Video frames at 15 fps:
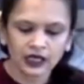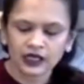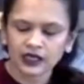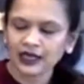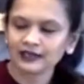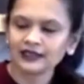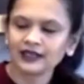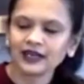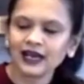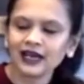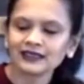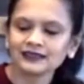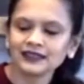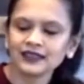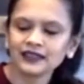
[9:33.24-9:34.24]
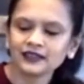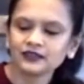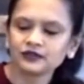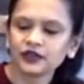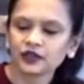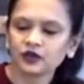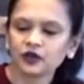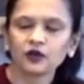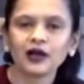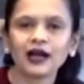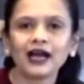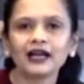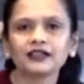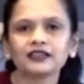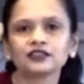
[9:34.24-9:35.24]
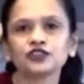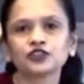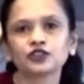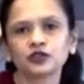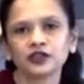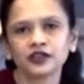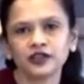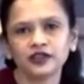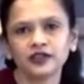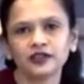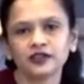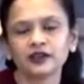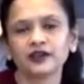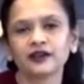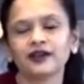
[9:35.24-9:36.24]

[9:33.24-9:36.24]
And the last thing is we are going to add the sugar in here.